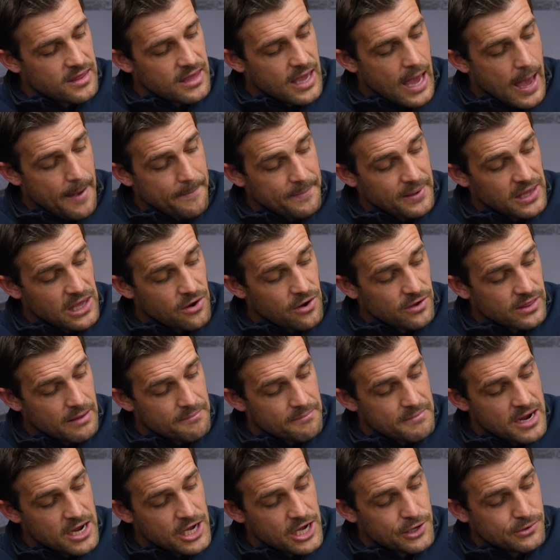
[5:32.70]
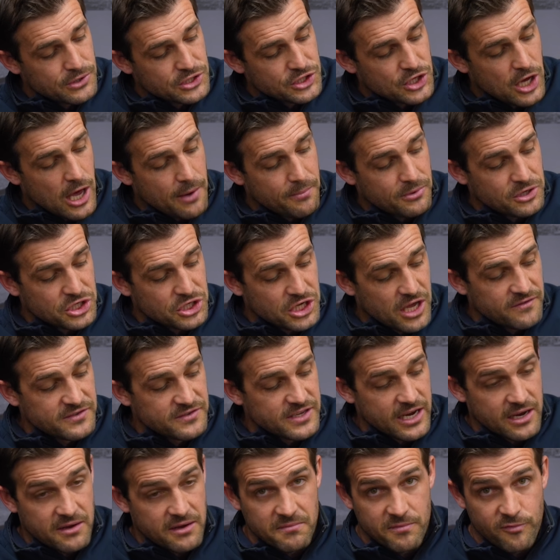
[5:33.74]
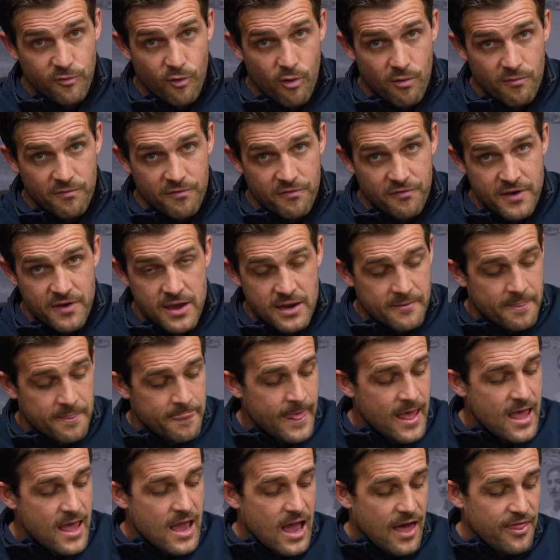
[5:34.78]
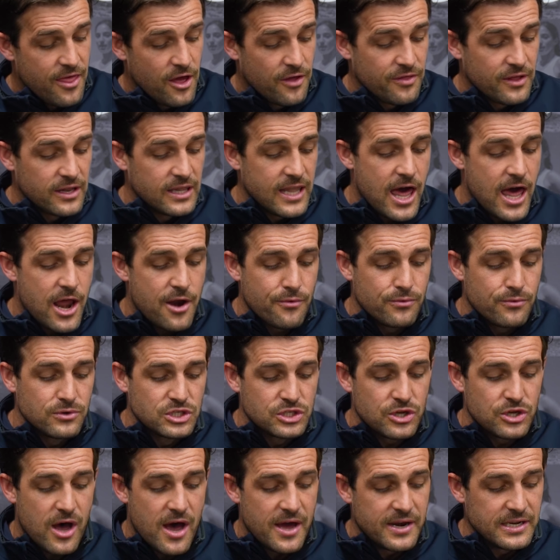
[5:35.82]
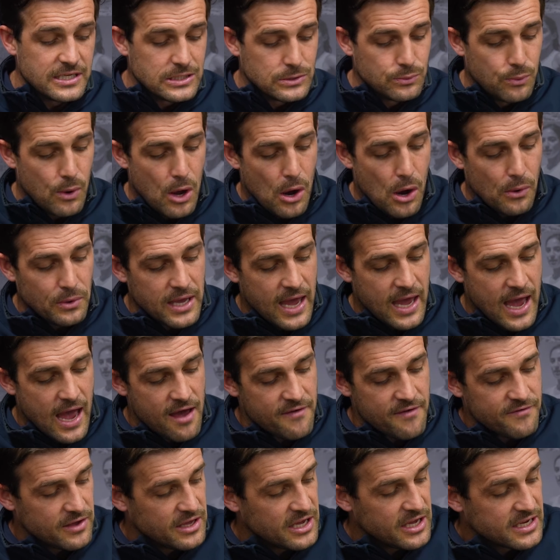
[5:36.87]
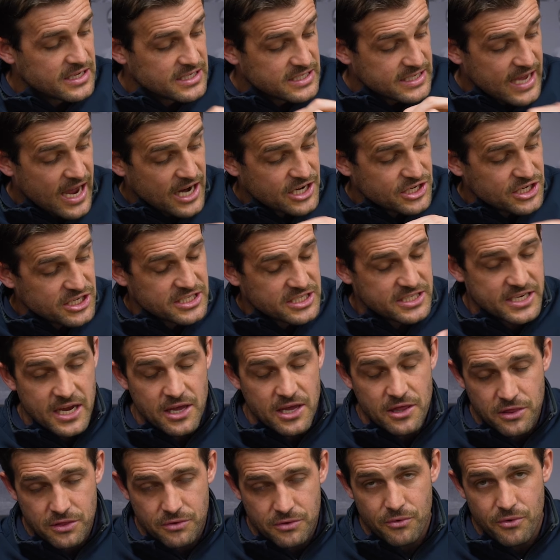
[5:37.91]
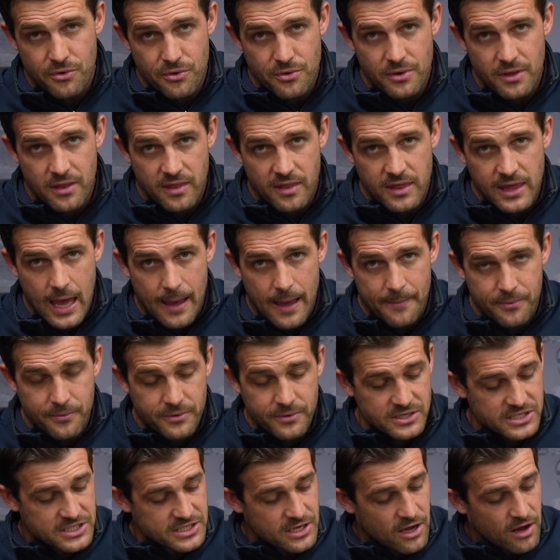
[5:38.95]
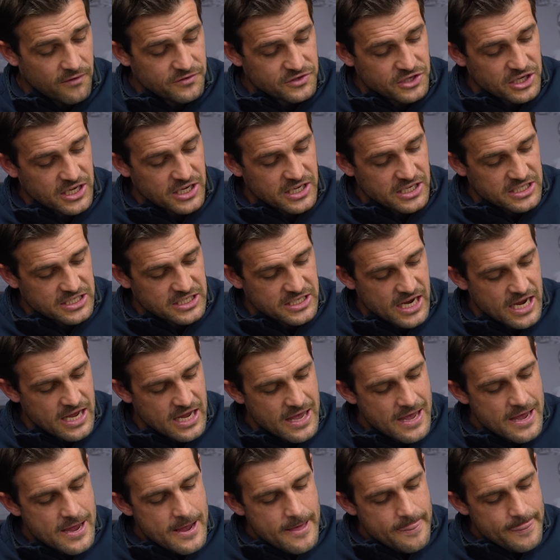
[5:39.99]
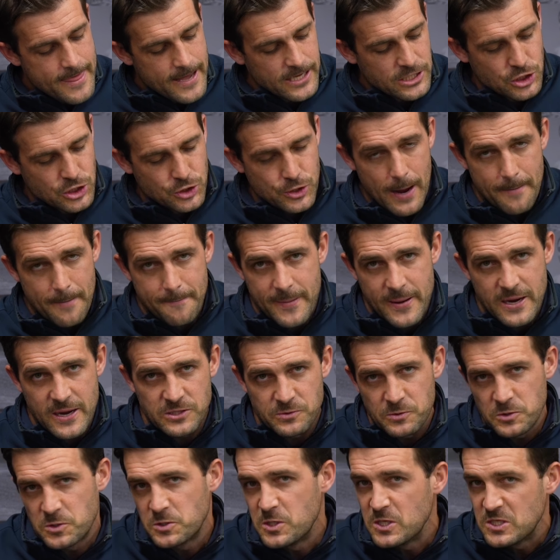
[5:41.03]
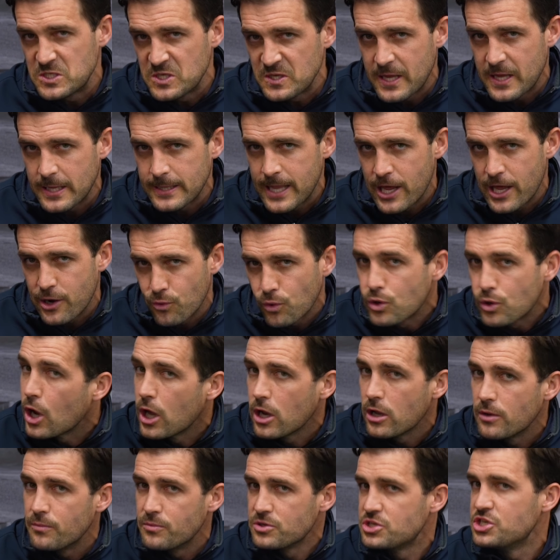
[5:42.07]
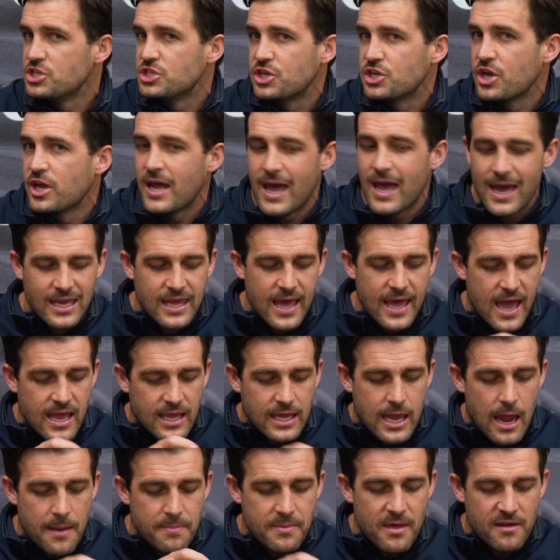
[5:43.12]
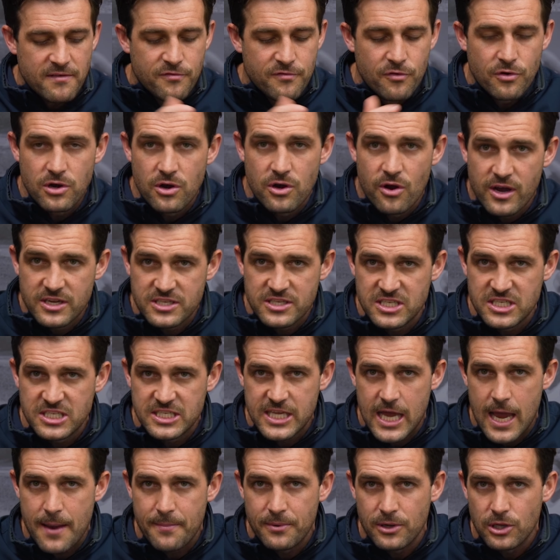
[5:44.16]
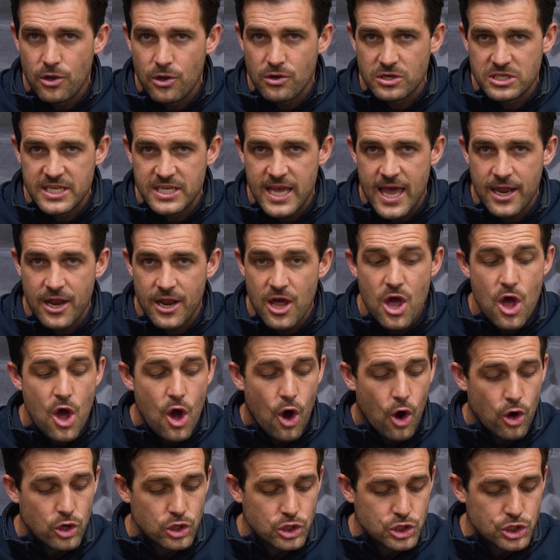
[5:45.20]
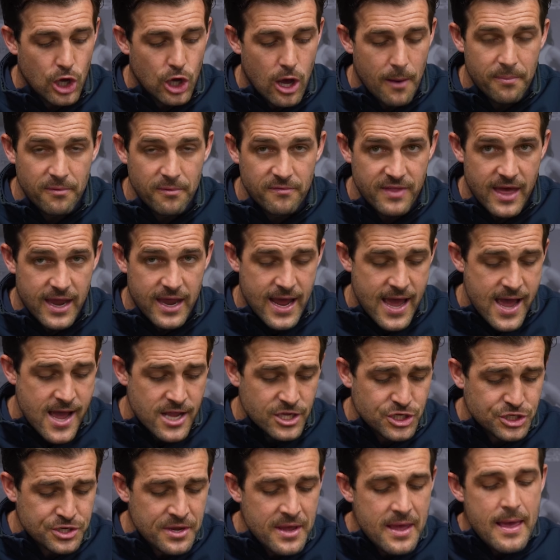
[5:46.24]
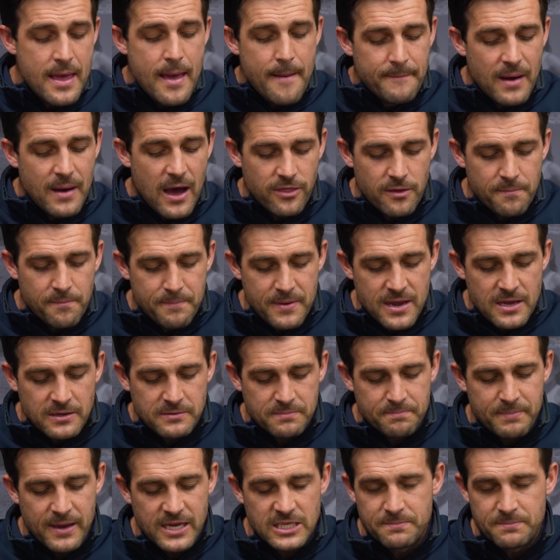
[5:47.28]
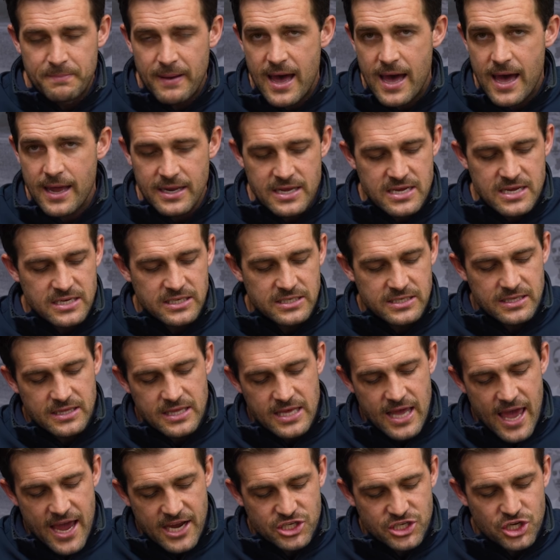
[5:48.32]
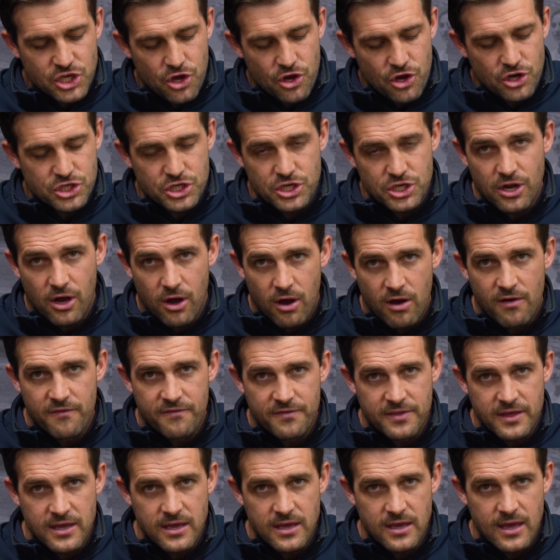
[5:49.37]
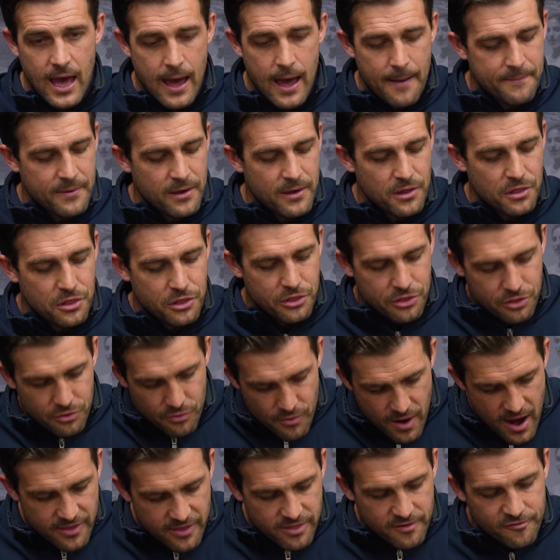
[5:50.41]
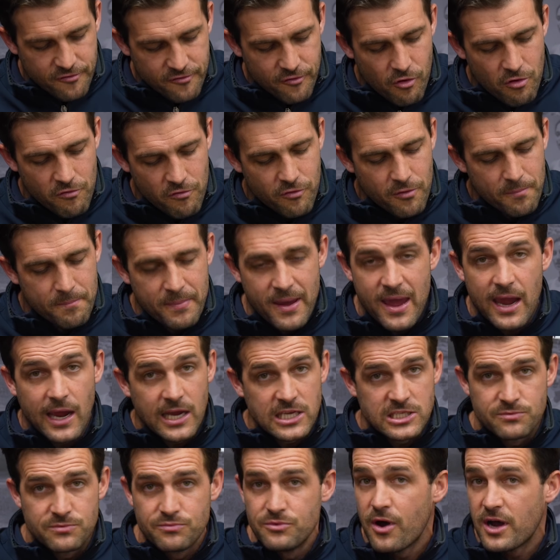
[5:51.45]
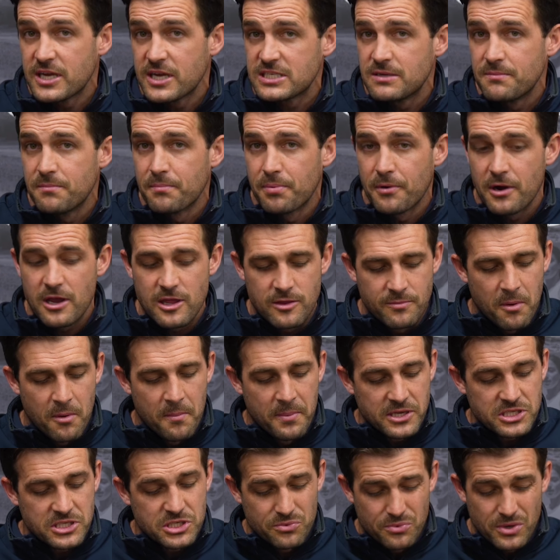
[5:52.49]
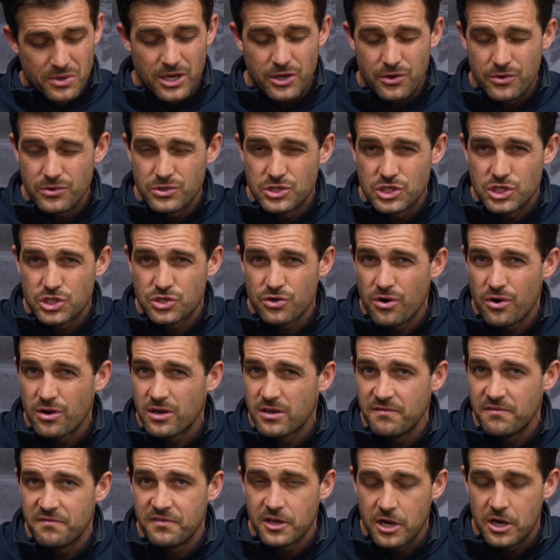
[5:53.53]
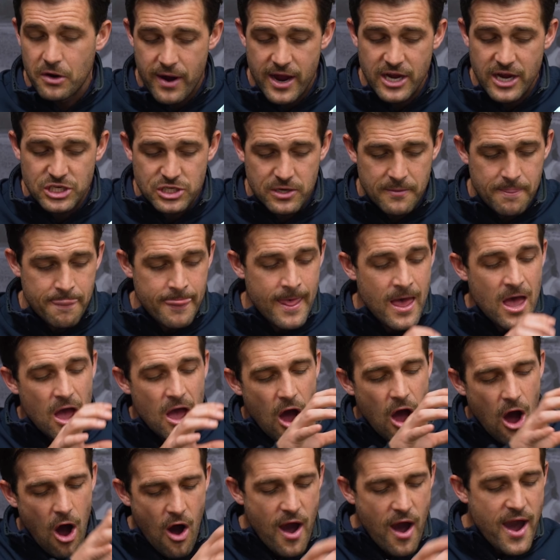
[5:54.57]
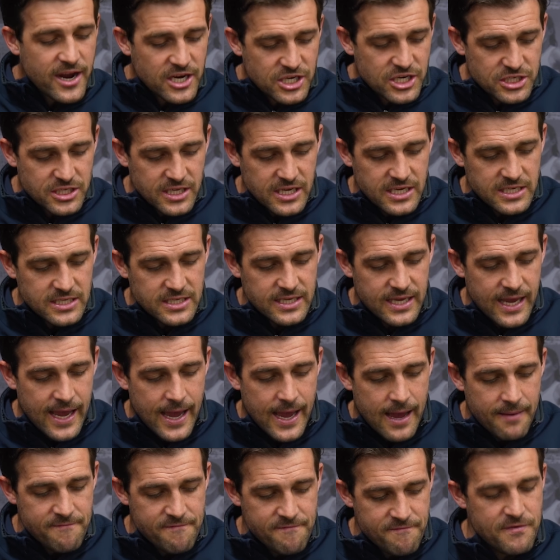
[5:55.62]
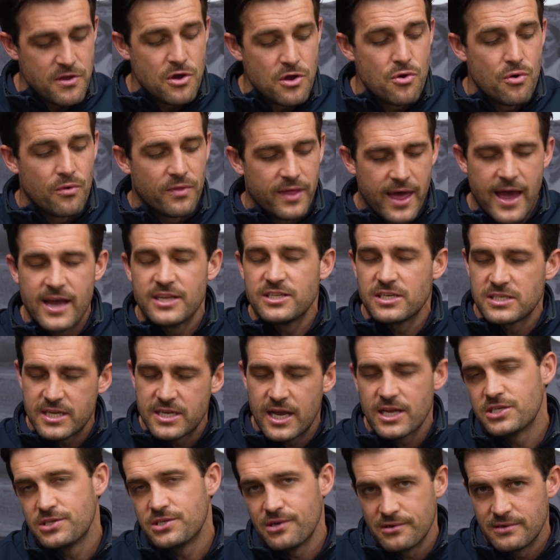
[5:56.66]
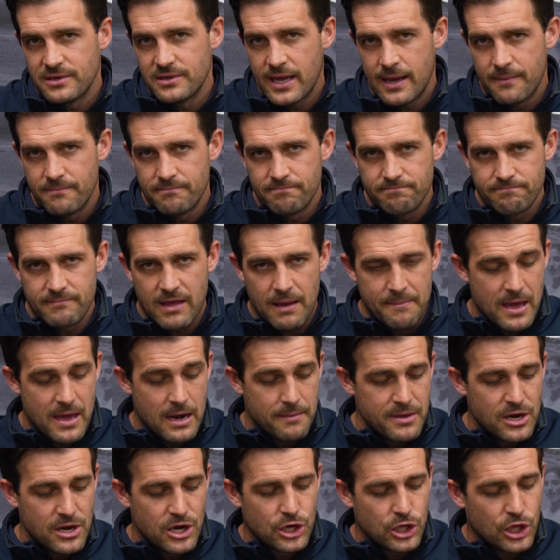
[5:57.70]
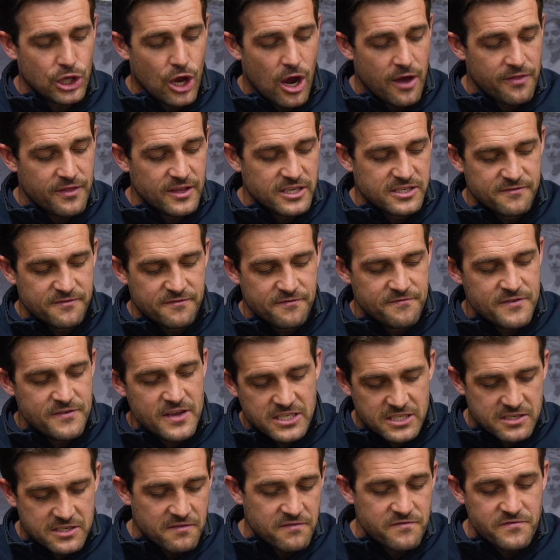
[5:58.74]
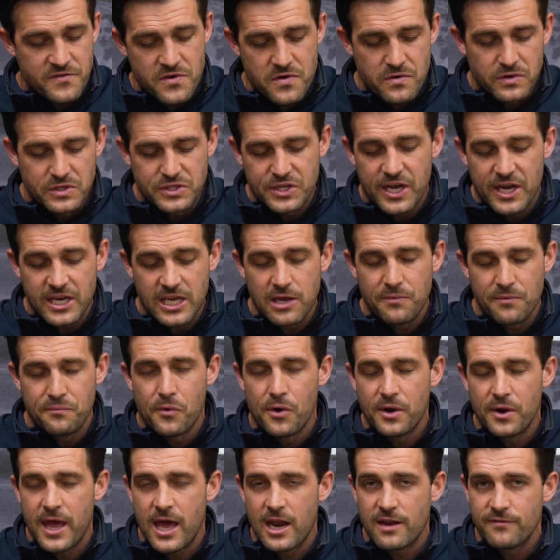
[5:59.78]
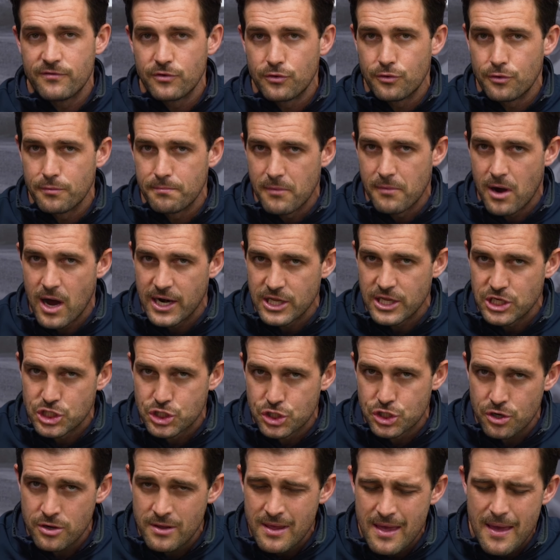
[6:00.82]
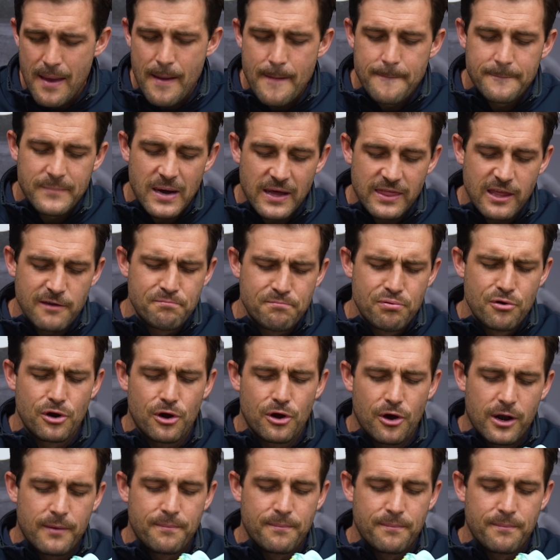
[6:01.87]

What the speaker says: upper here on that medial side, which gives that conform fit. And then on the lateral side as well, you can actually see through the upper itself. So you can see that strap piece which sits on that lateral column, which is going to, again, keep that foot nice and stable and locked down on top of that arch. But the best part is the execution of the upper throughout the Forefoot being, it's nice and breathable, but it's a really good, strong configuration. I actually feel, as I touched on about a minute ago, this fits and feels like you want out of a good mileage shoe, but they've put it on a